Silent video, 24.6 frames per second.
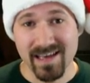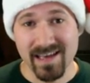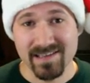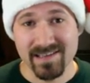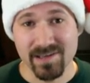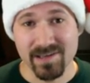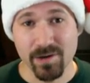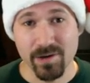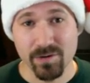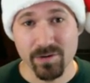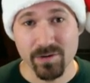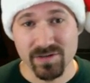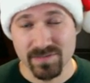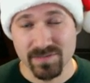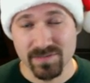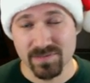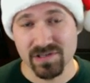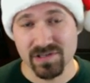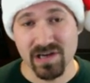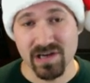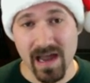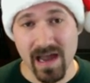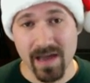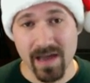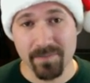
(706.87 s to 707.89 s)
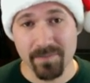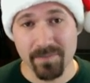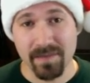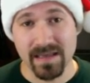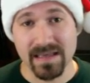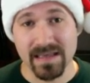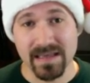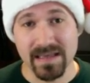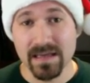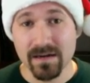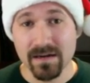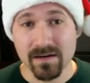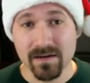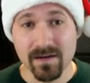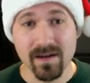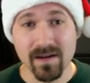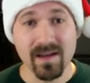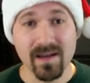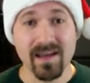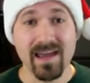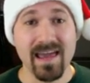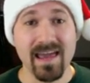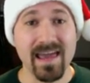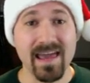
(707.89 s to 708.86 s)
So subscribe here,
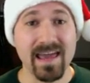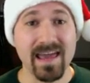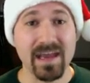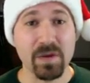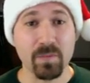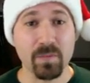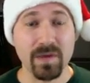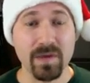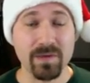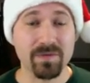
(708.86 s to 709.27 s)
and we